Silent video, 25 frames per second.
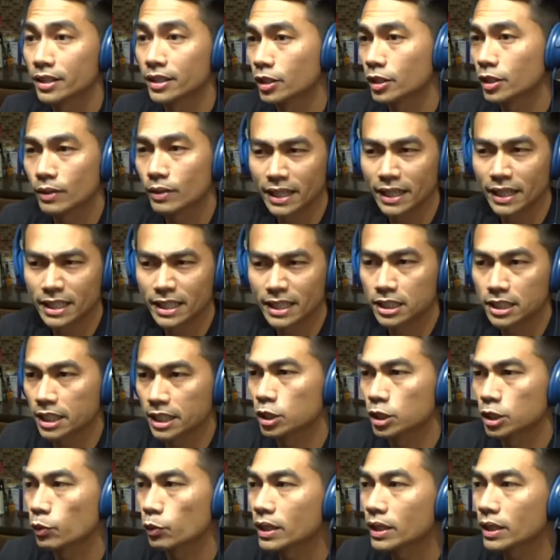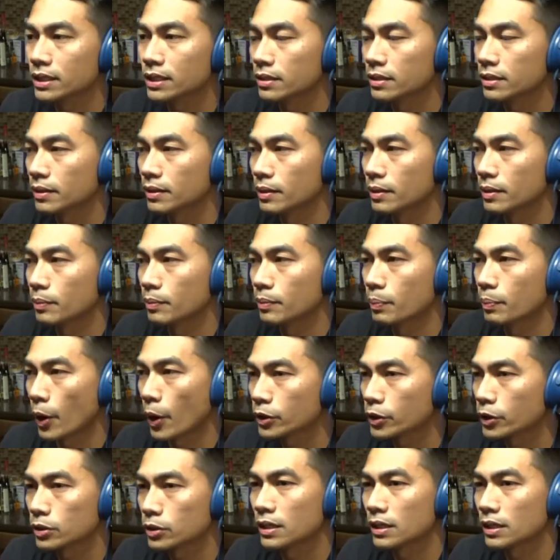It's really
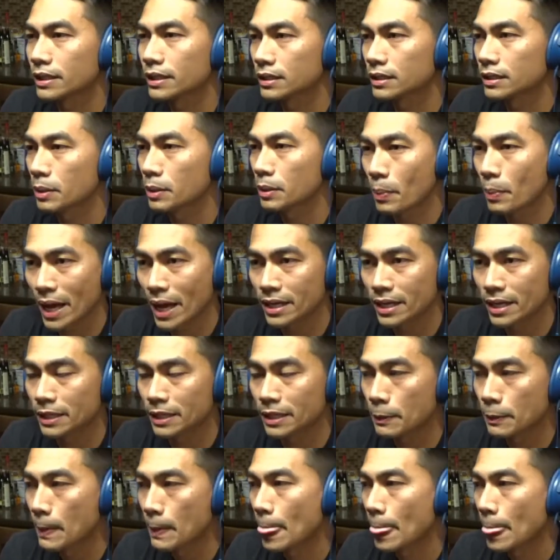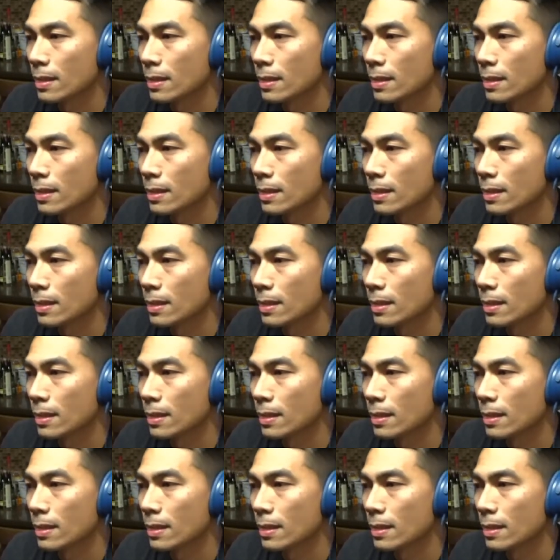personally dependent.